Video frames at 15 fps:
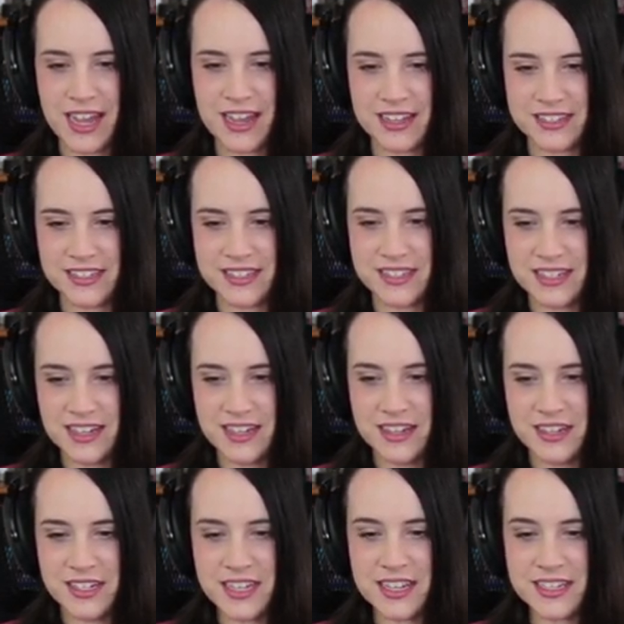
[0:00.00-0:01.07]
last!
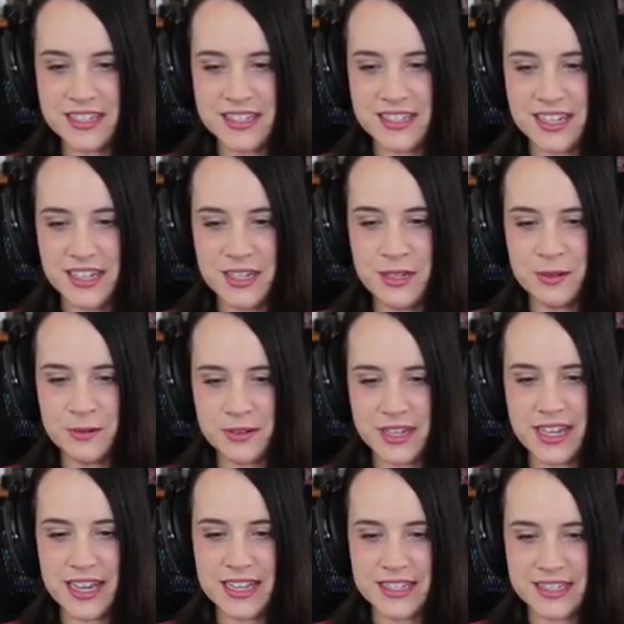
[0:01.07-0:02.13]
Yes, you
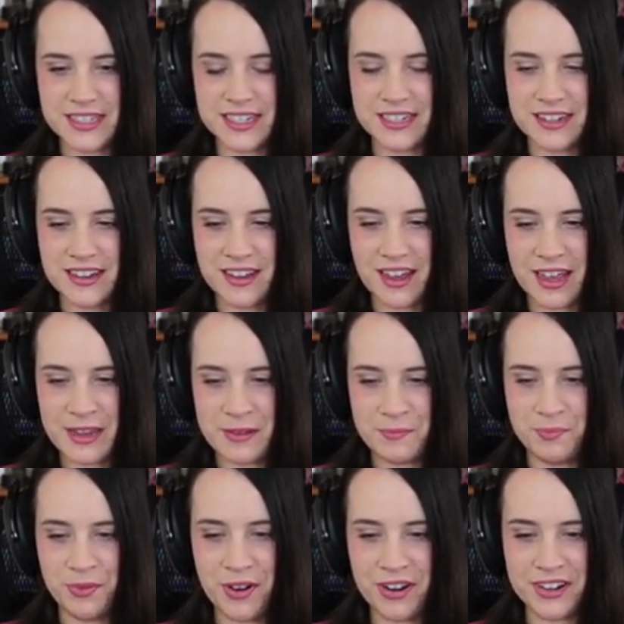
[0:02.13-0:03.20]
guessed it! I
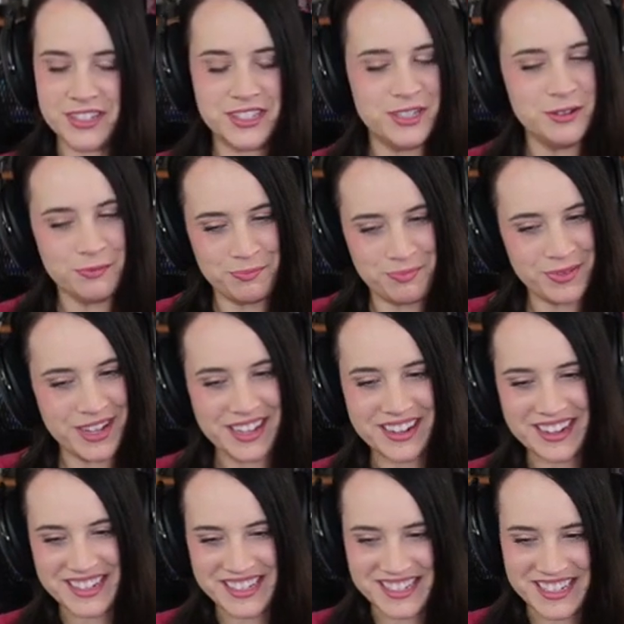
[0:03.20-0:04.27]
barked! You bet
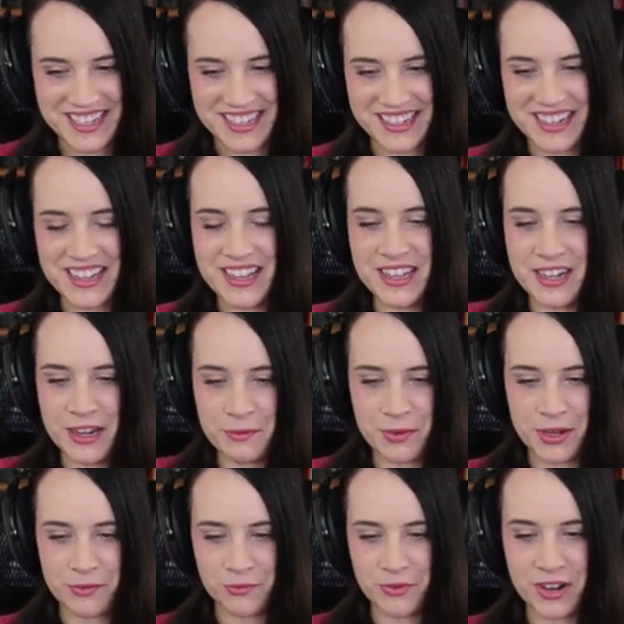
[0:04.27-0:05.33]
I did! And I
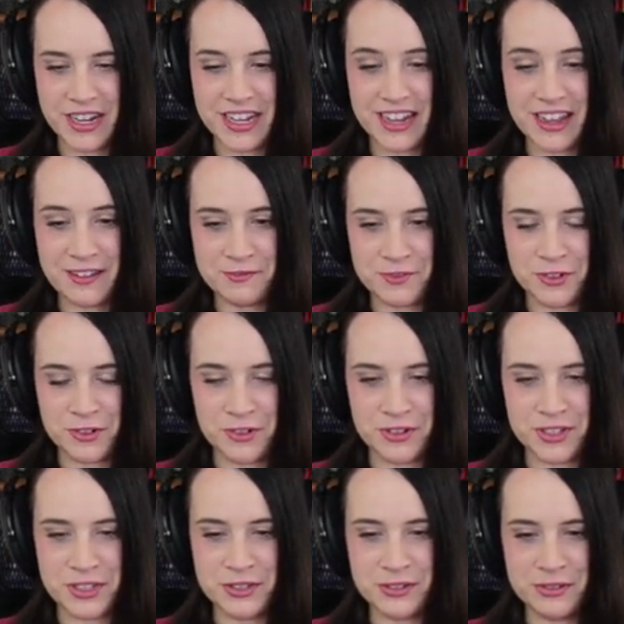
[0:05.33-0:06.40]
went running after her,
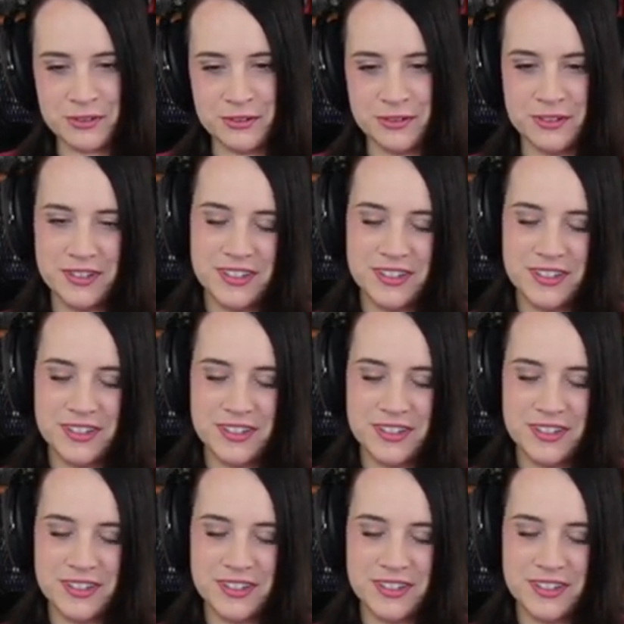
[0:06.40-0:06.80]
too!